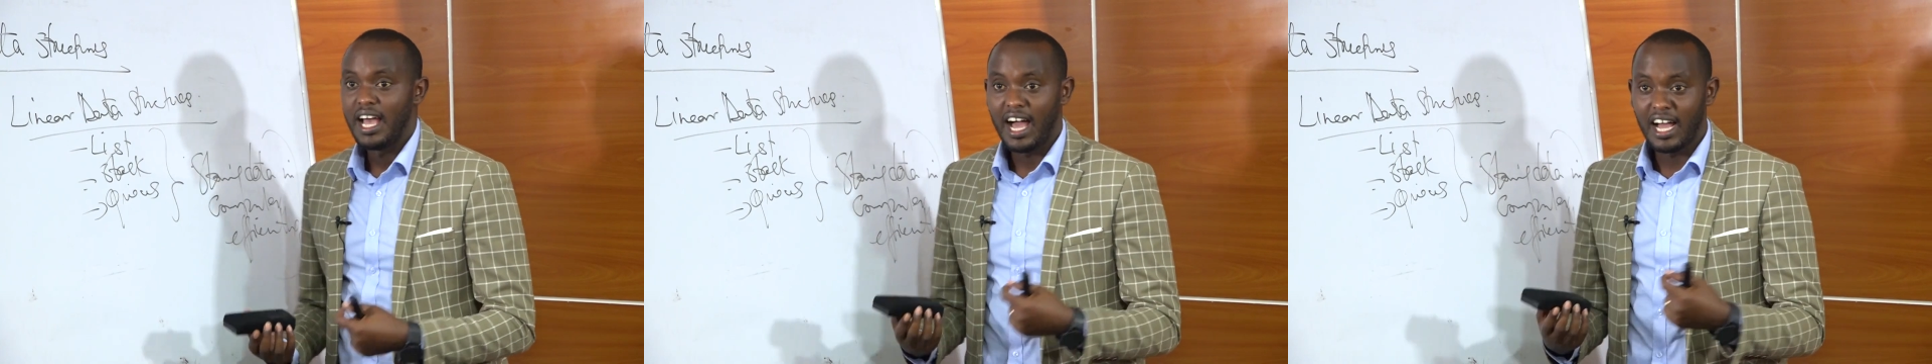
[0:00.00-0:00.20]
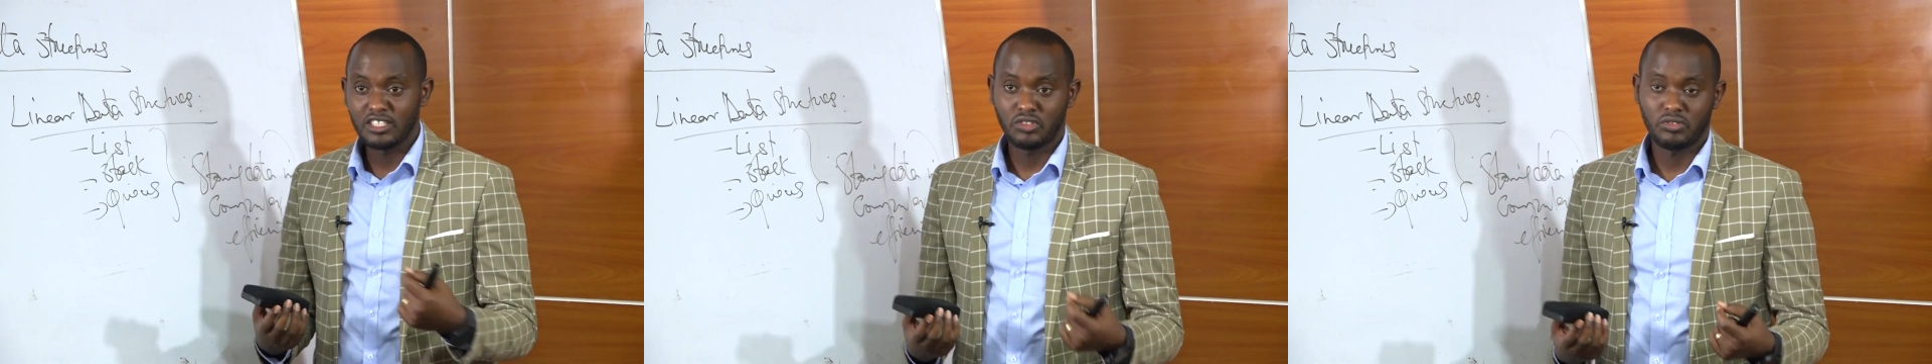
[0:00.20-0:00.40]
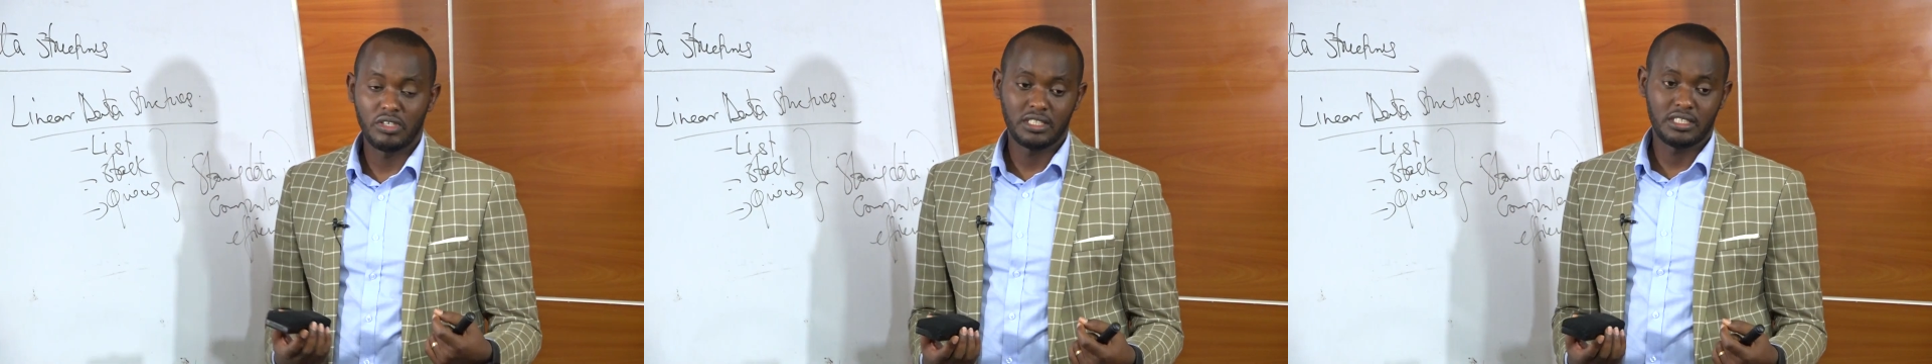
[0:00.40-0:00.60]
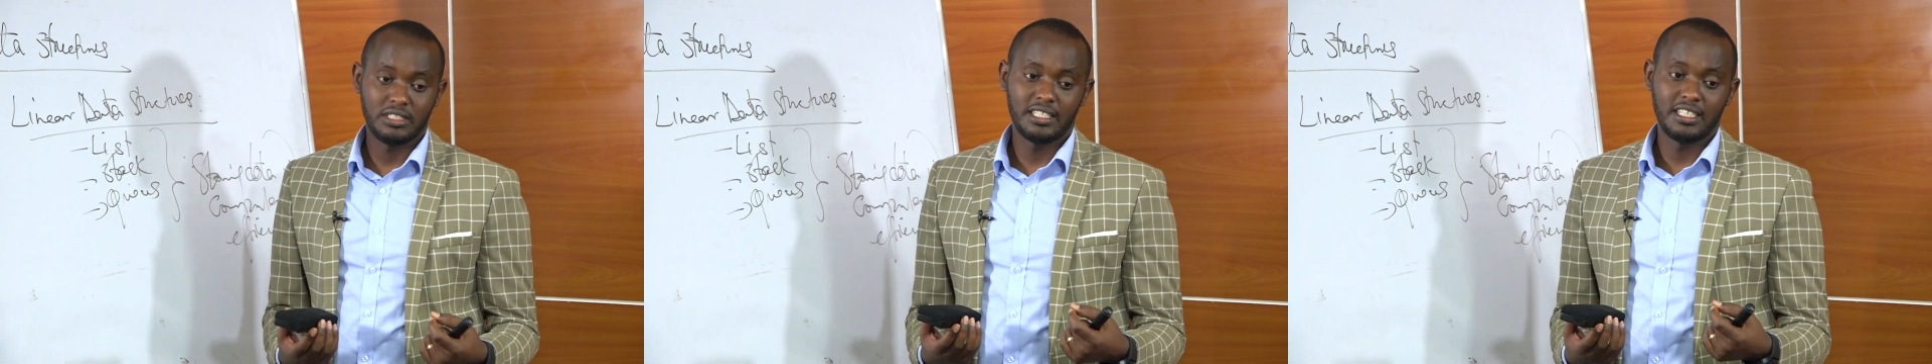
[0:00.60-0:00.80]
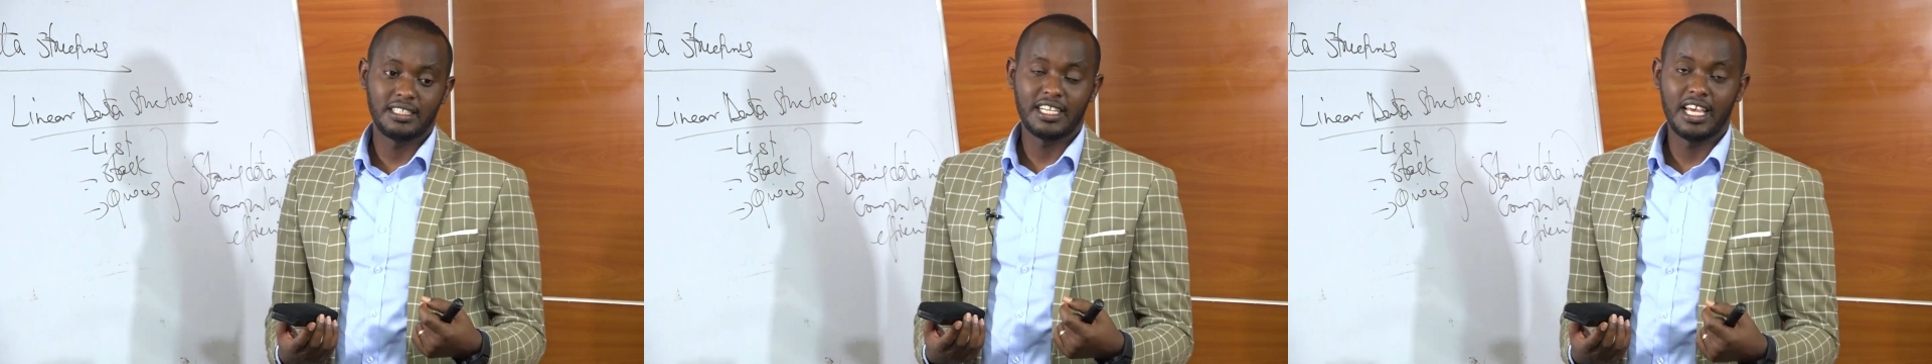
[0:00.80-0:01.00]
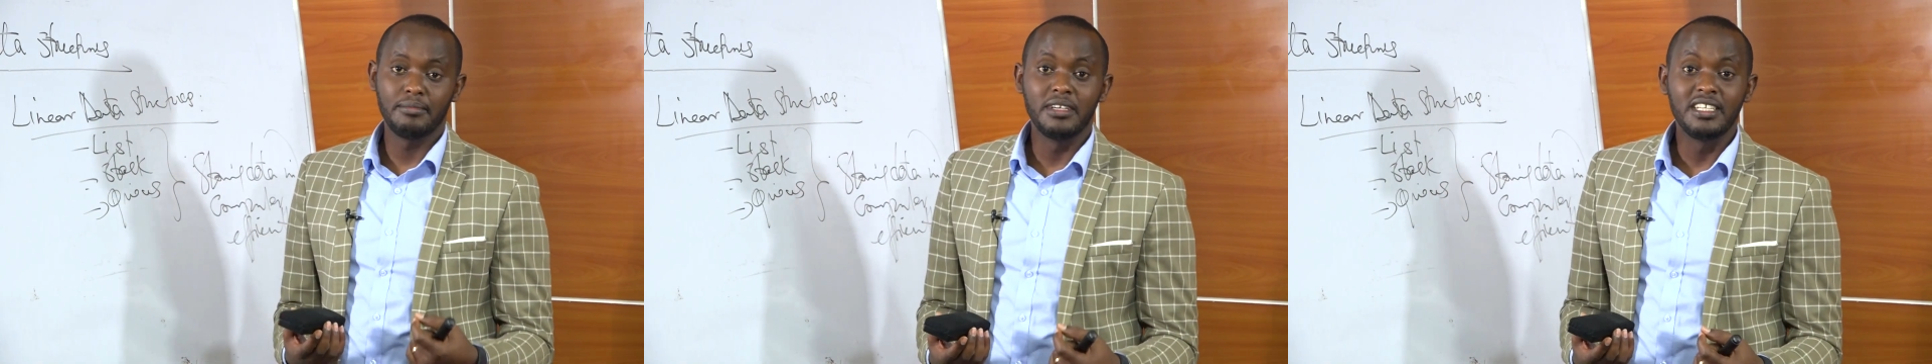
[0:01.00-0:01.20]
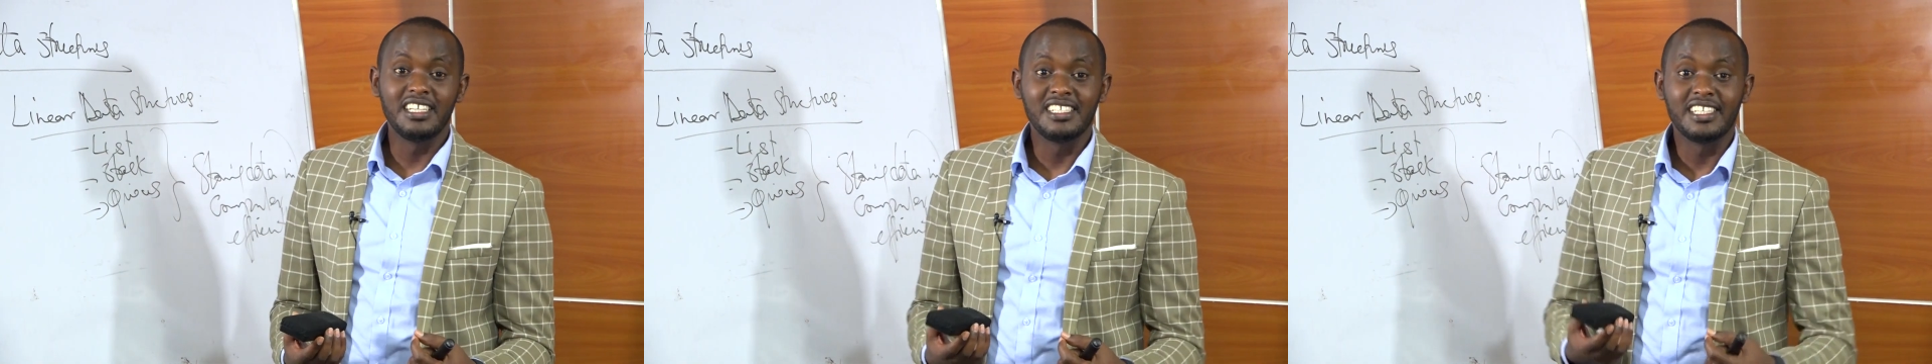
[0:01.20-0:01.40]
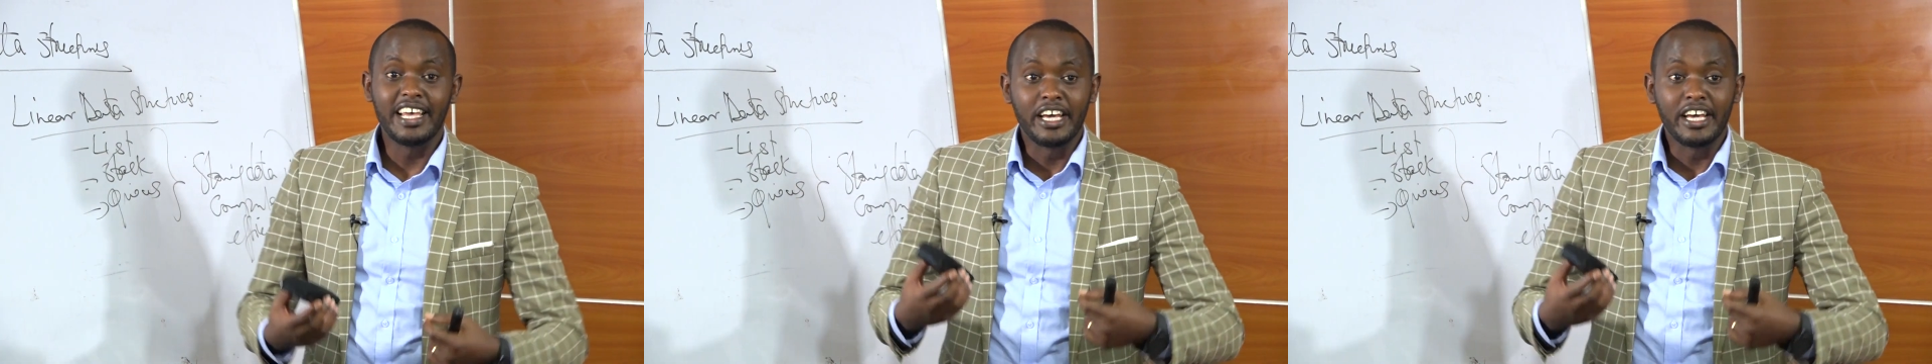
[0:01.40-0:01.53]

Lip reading: Abstract data type, it is